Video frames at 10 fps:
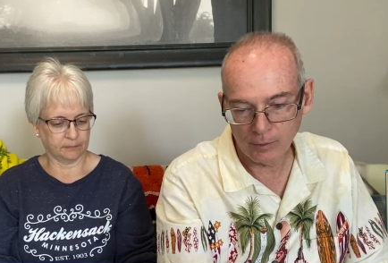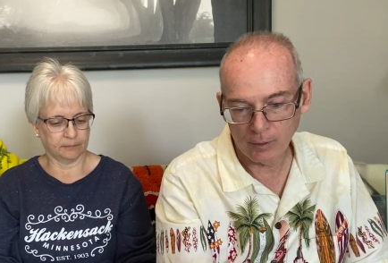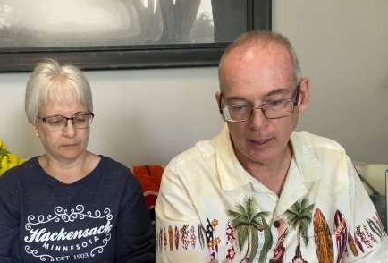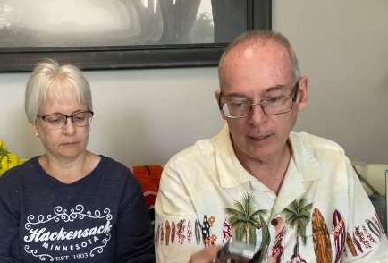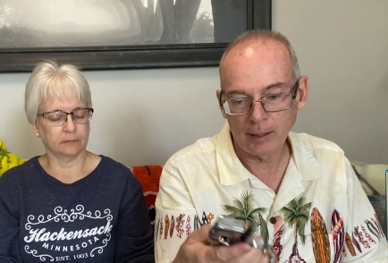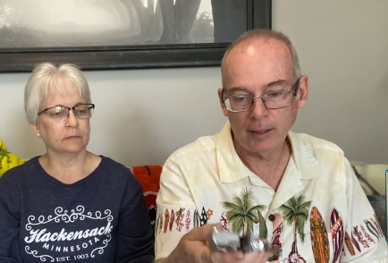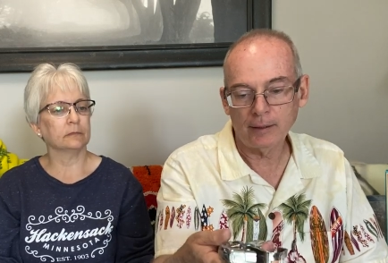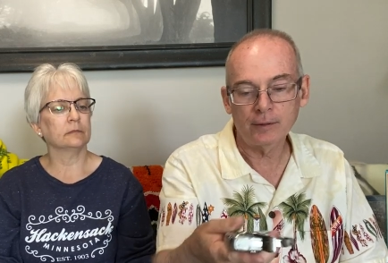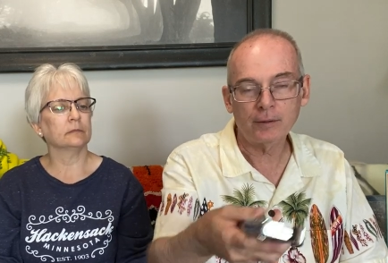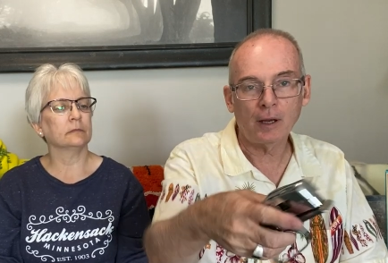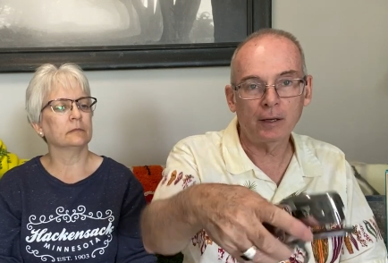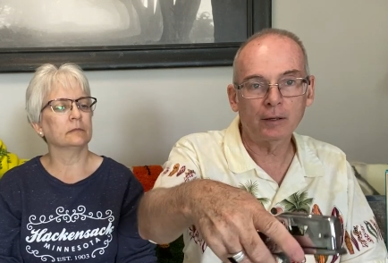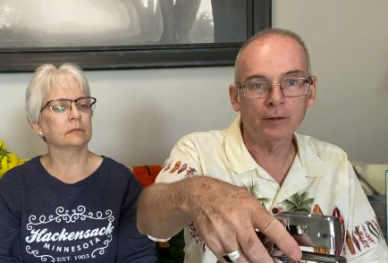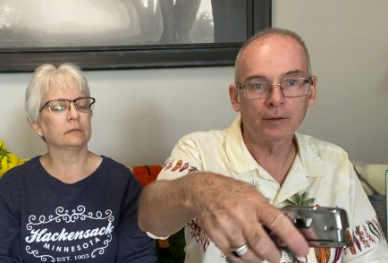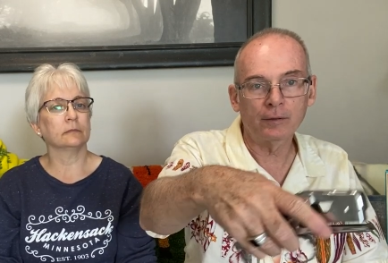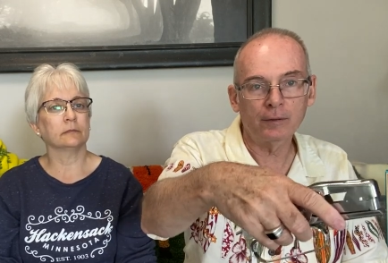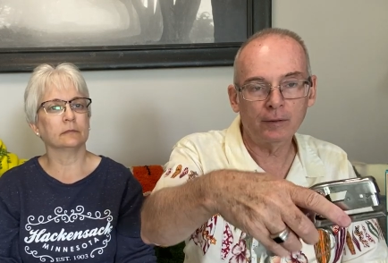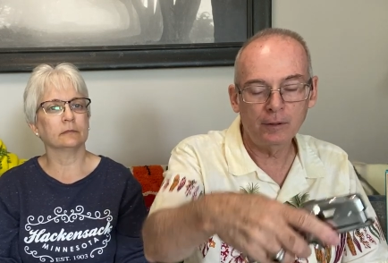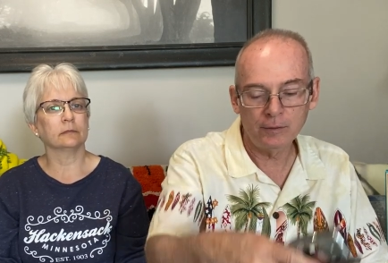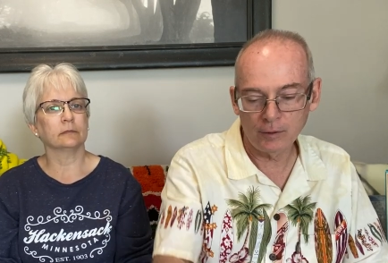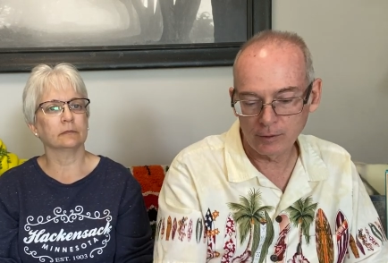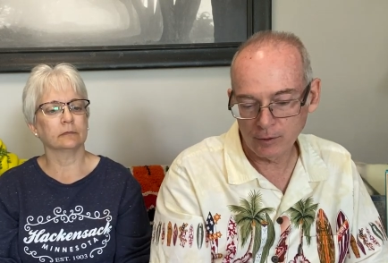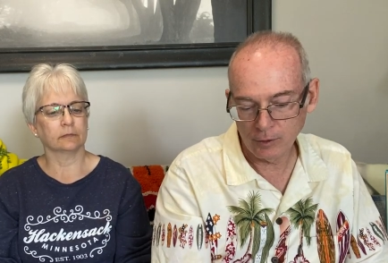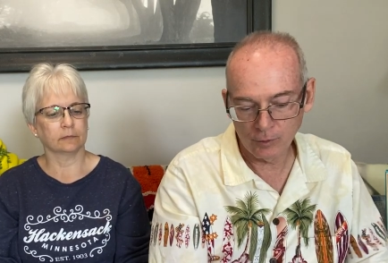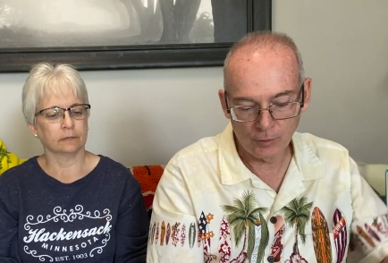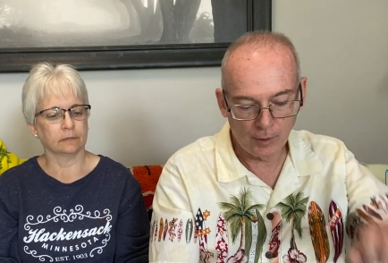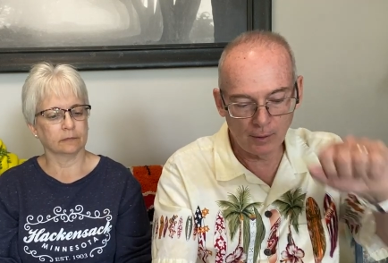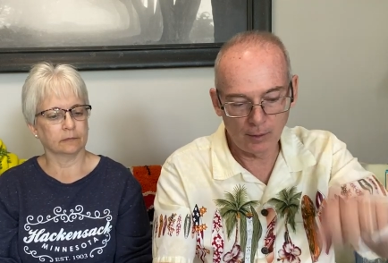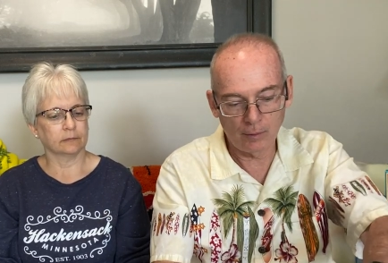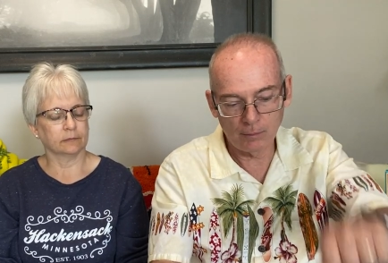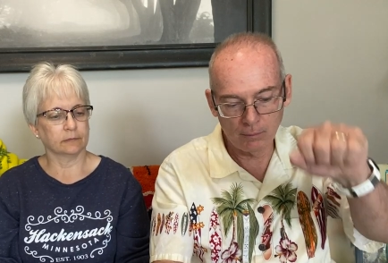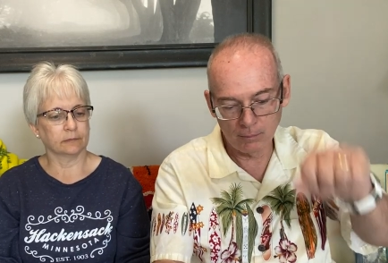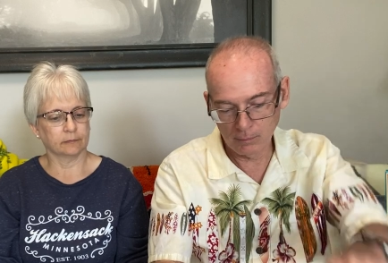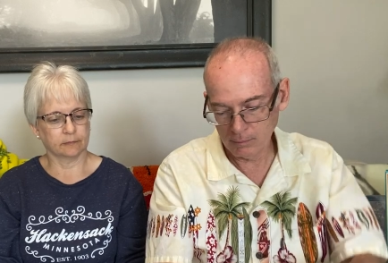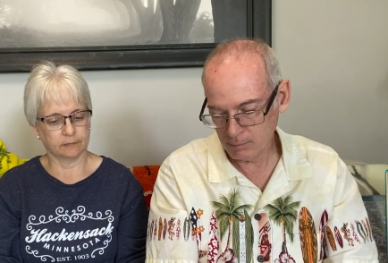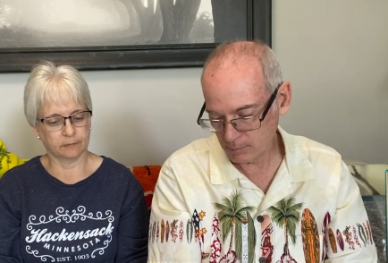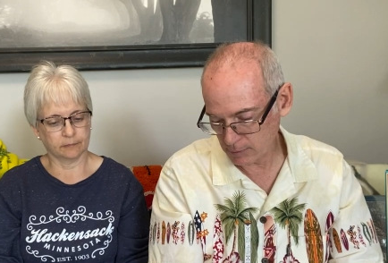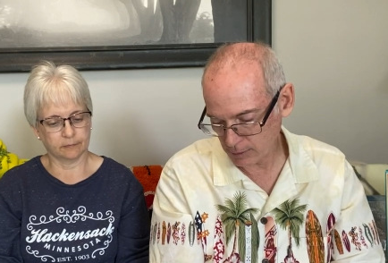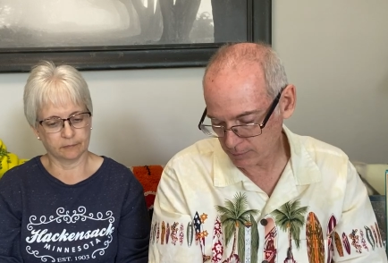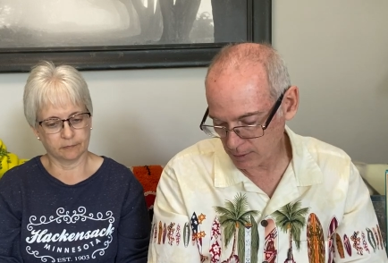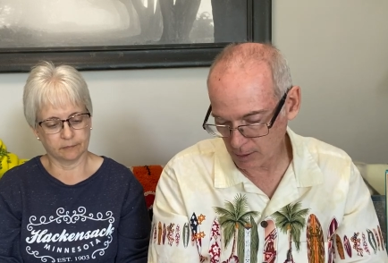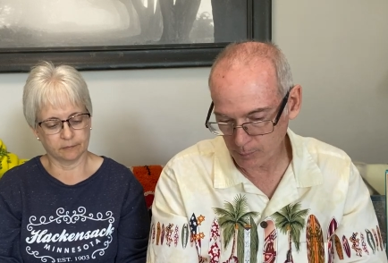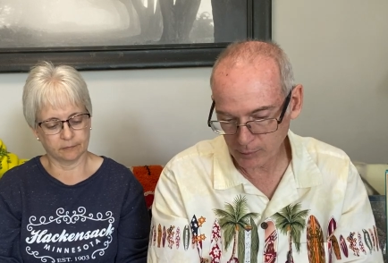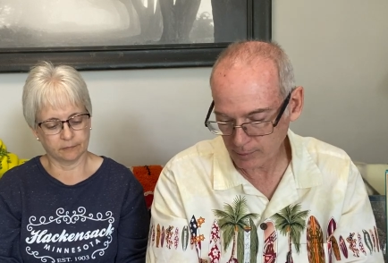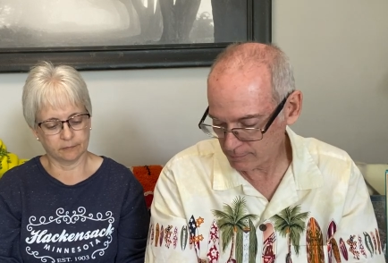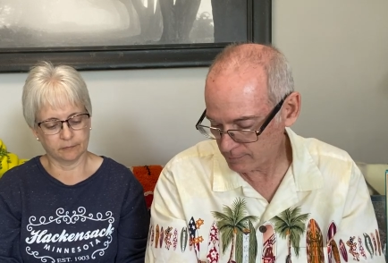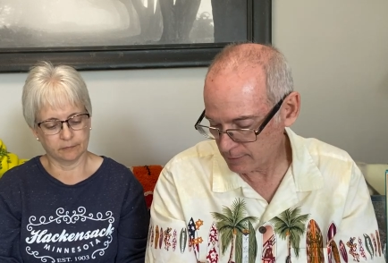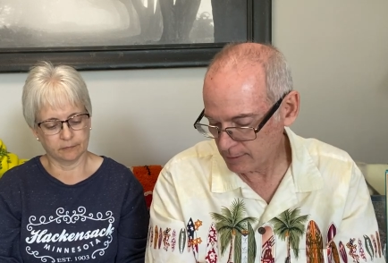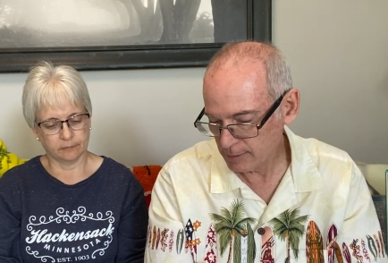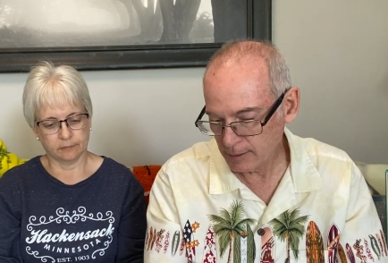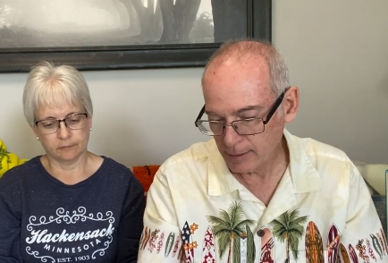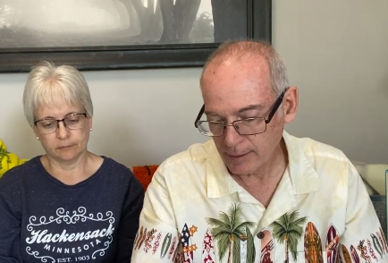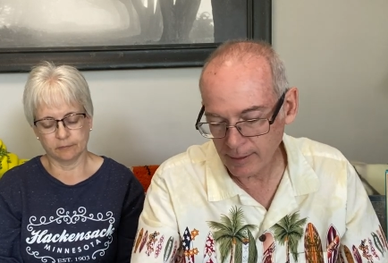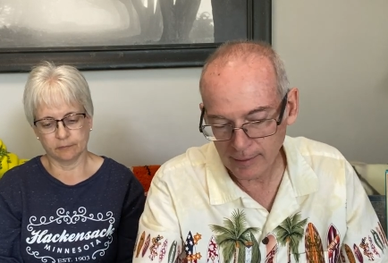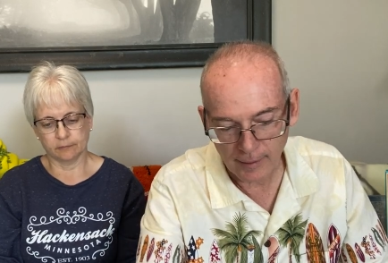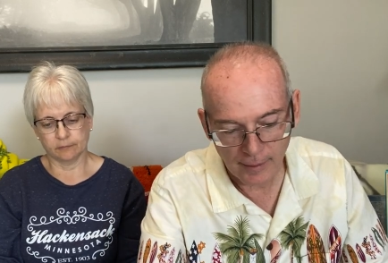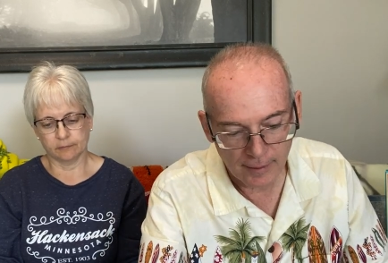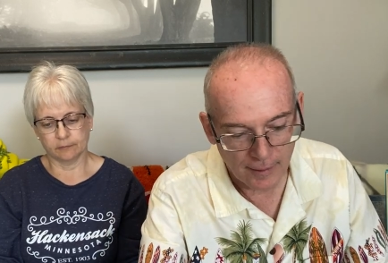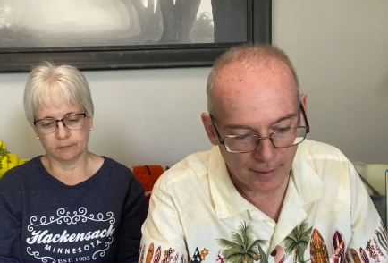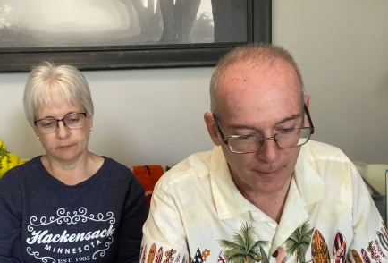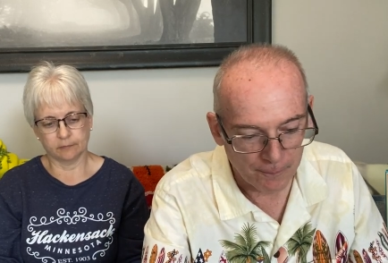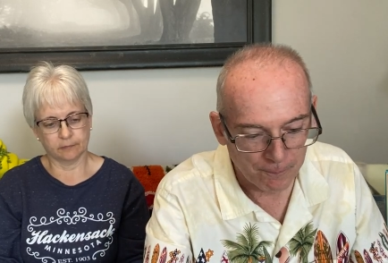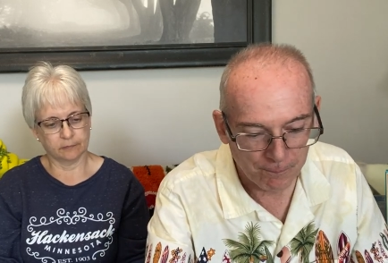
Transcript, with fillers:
Speaker 1: So, and I like this kind because it's easier to use than the desktops. And then um,